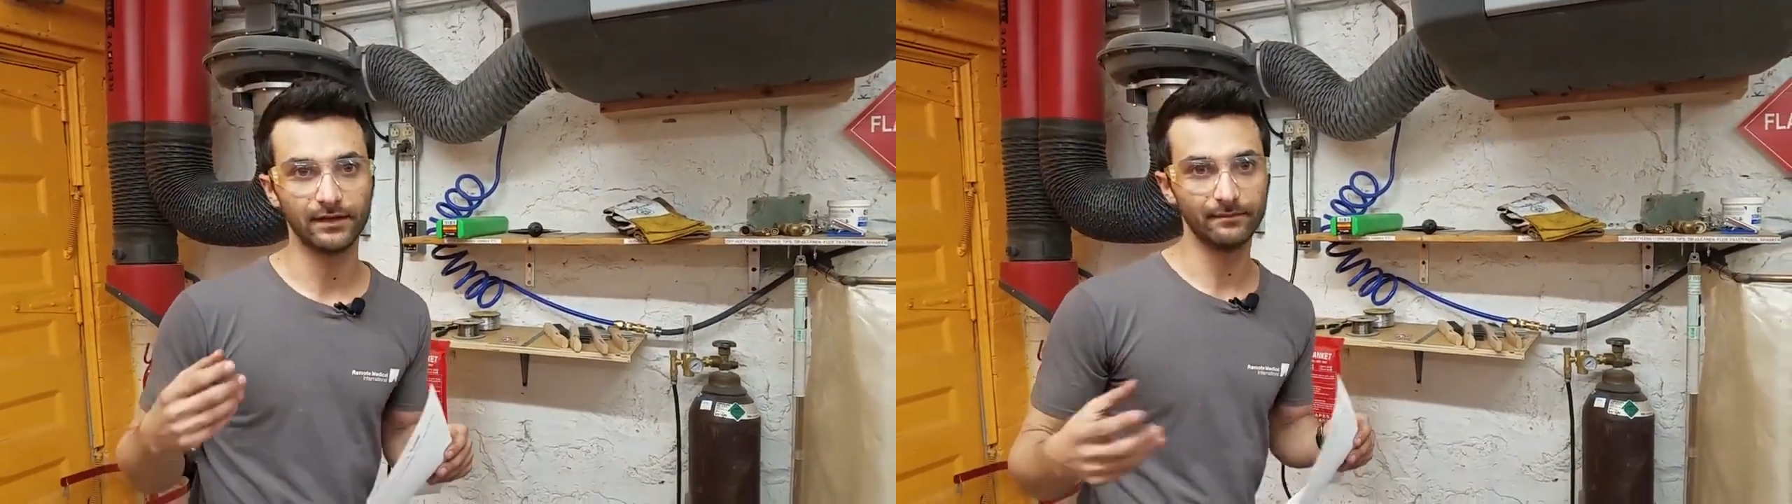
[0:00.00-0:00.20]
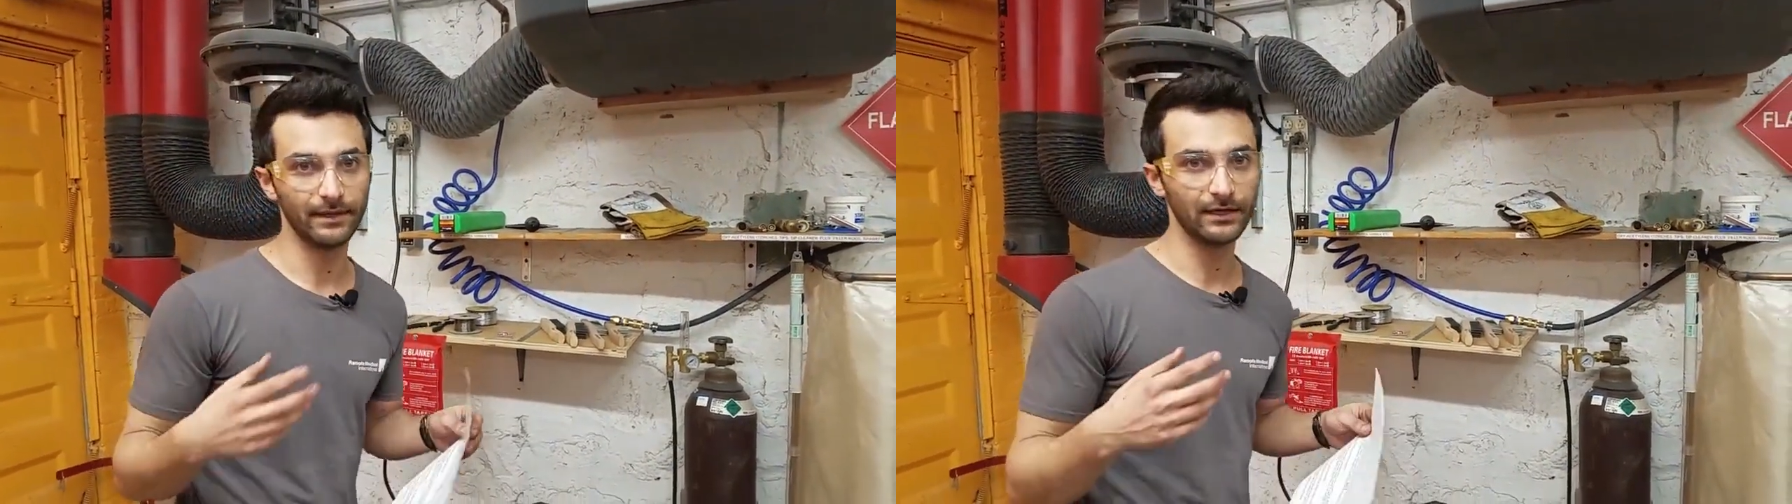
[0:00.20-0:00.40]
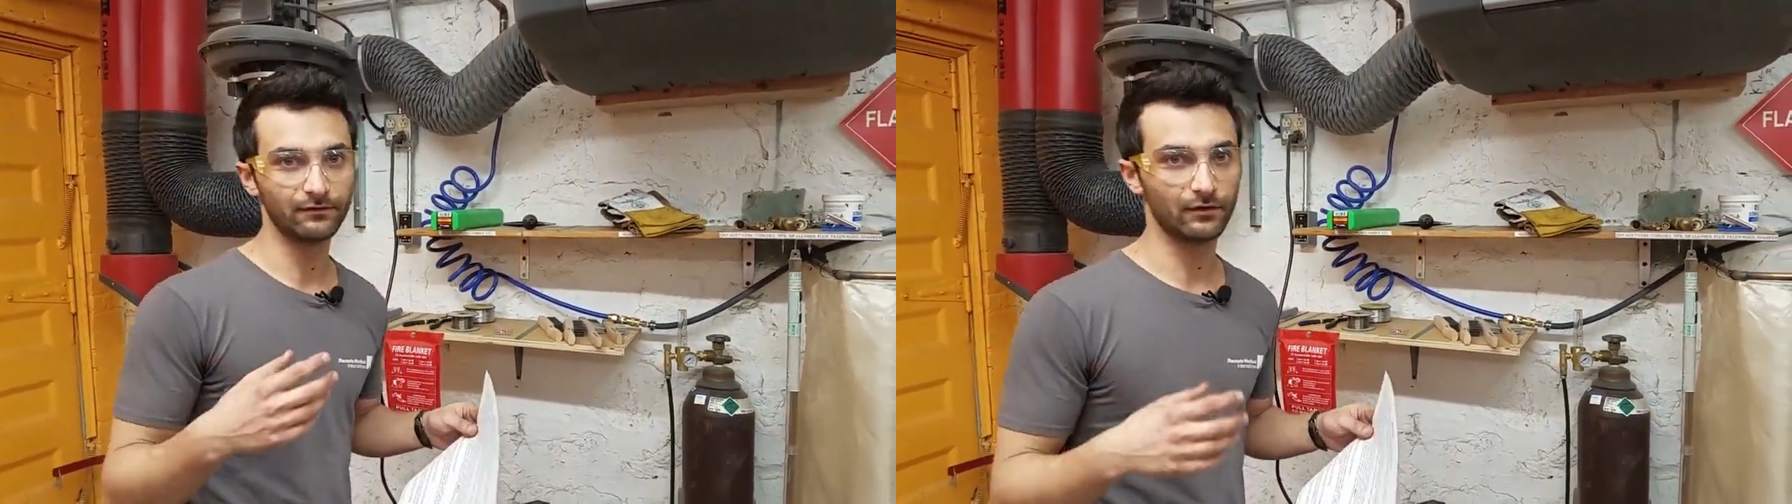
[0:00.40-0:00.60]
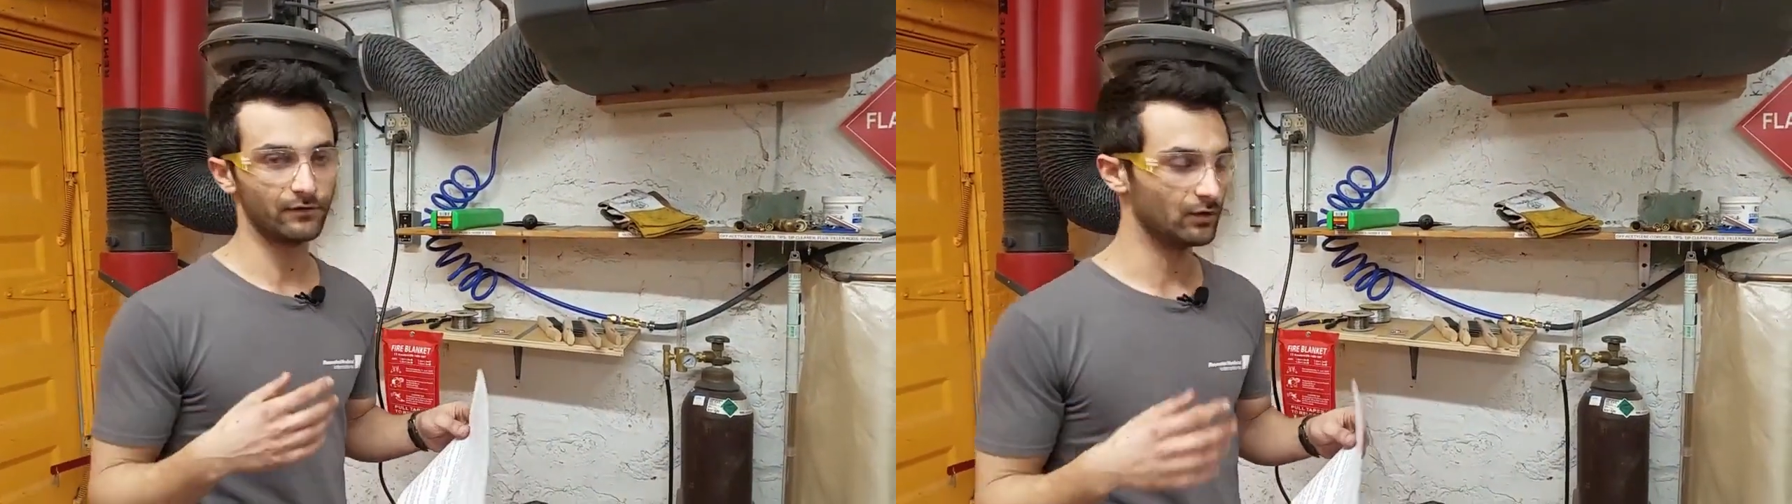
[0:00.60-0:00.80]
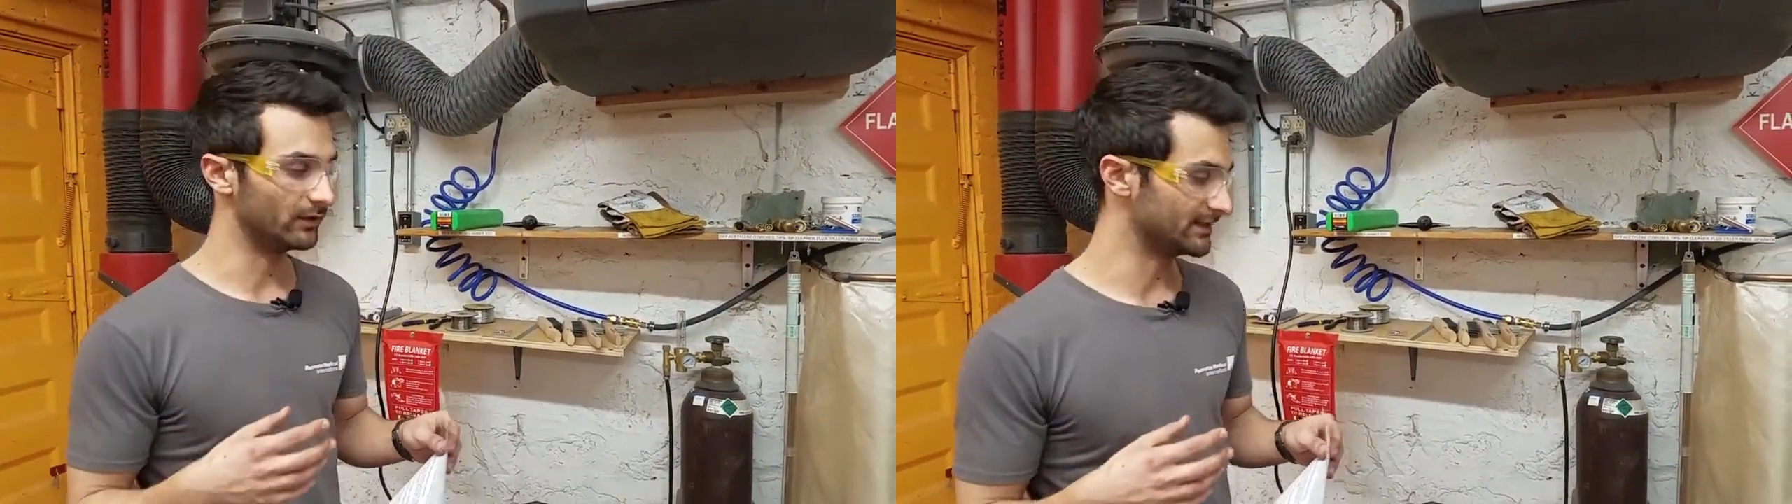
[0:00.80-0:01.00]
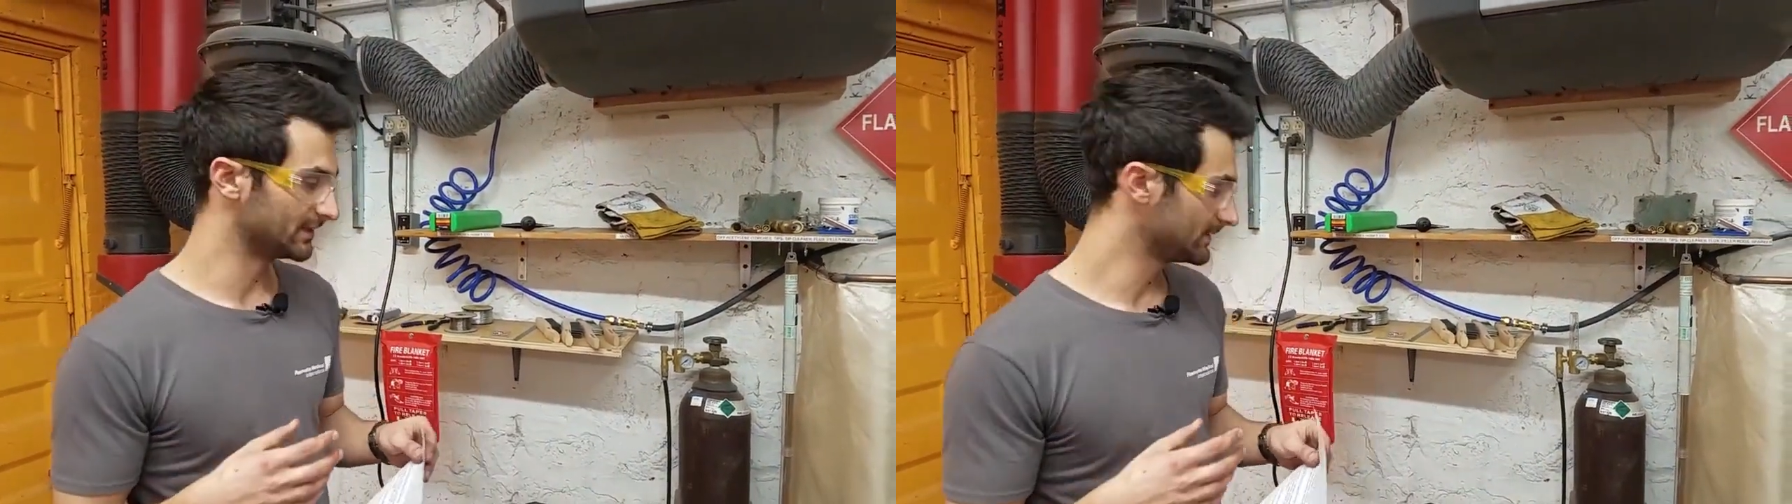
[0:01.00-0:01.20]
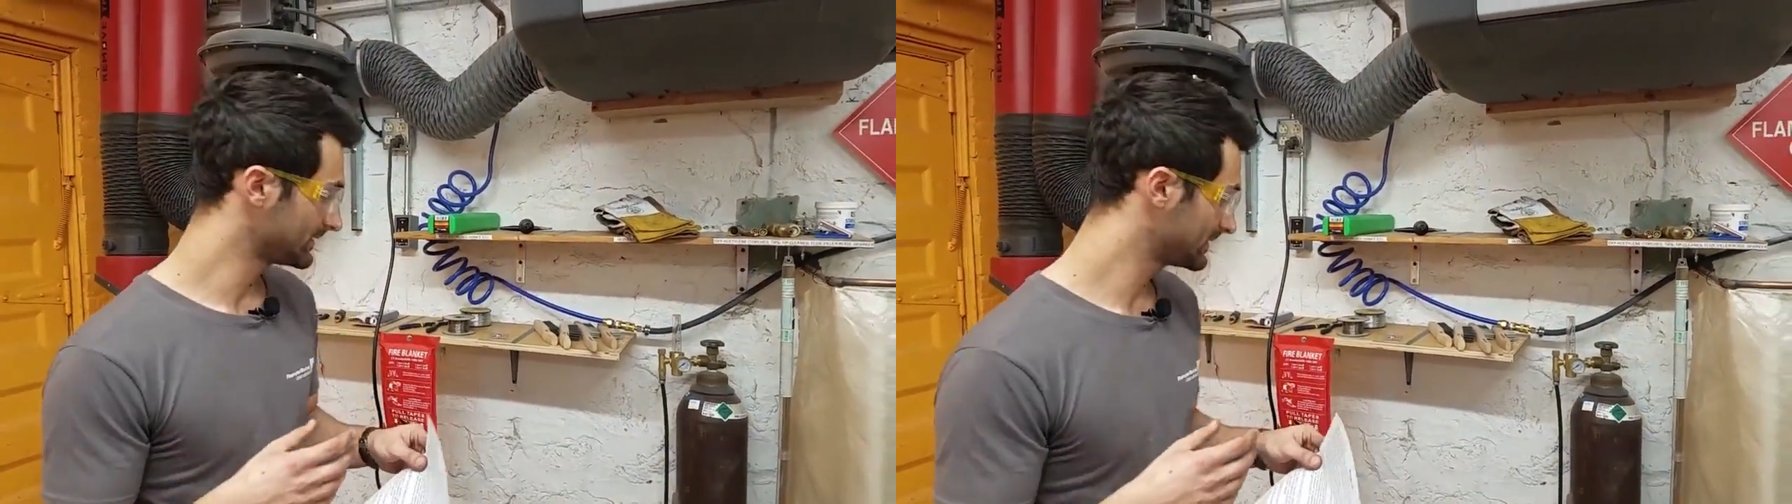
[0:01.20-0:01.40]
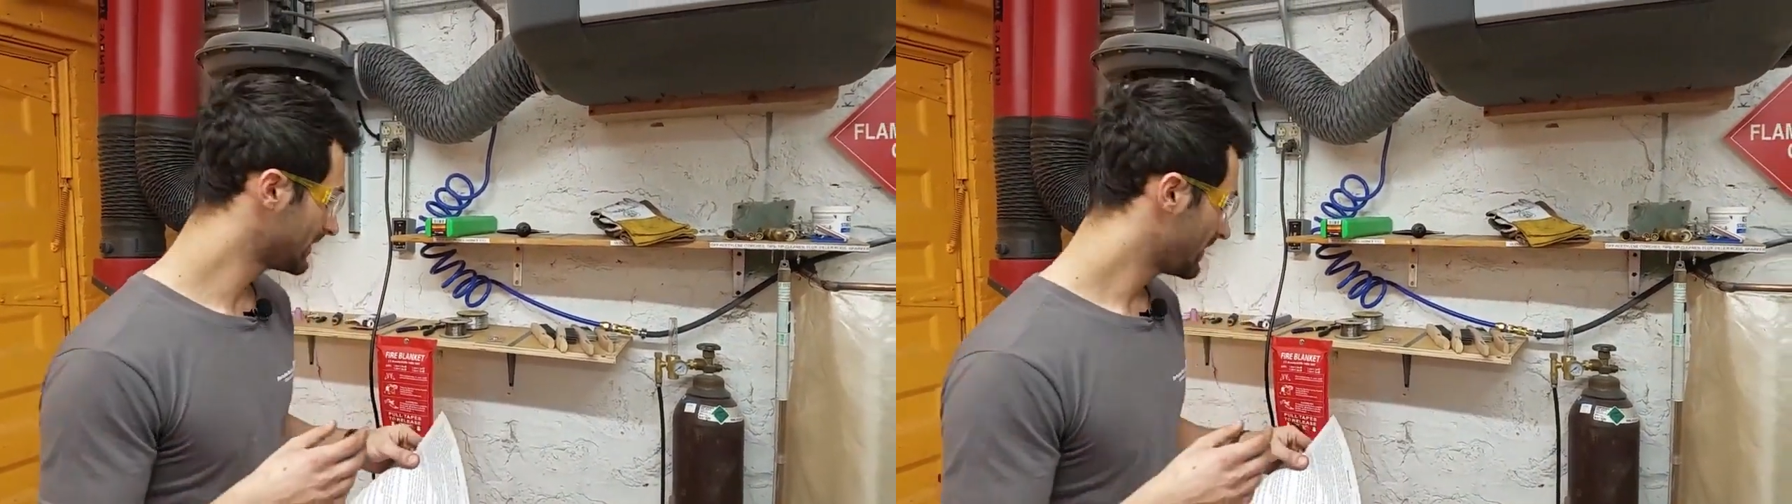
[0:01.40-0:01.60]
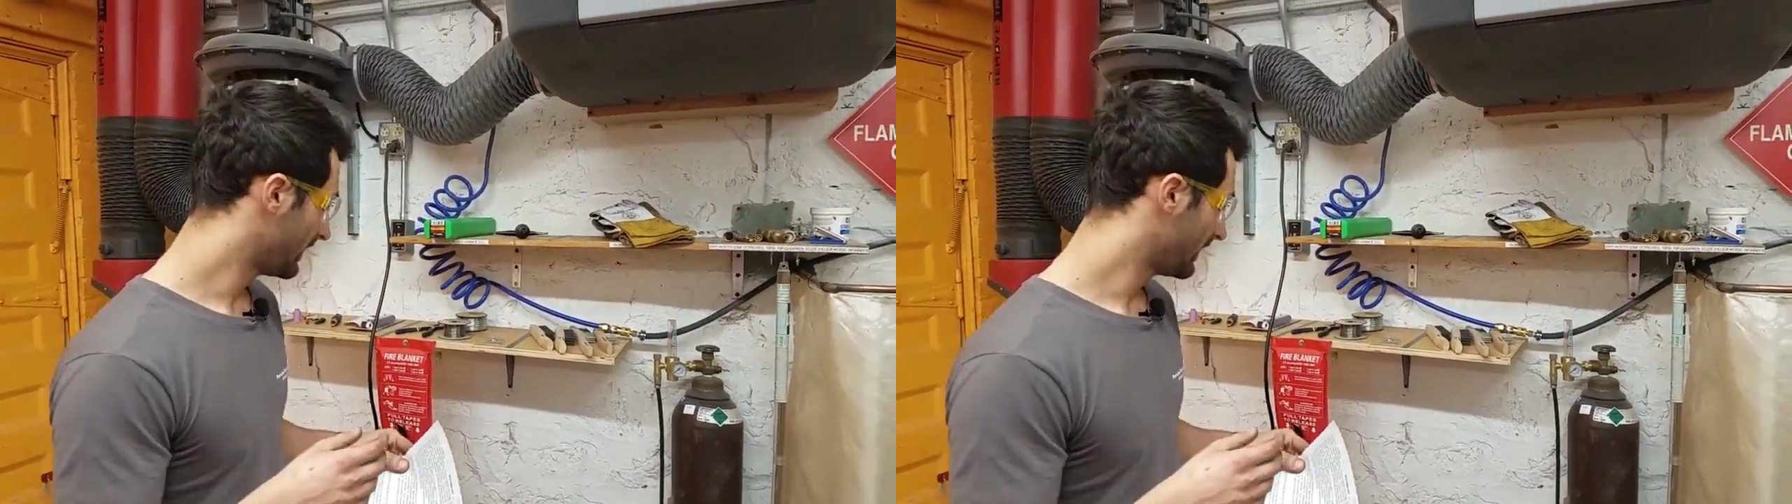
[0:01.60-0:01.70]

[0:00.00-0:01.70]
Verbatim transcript: than MIG for a few reasons.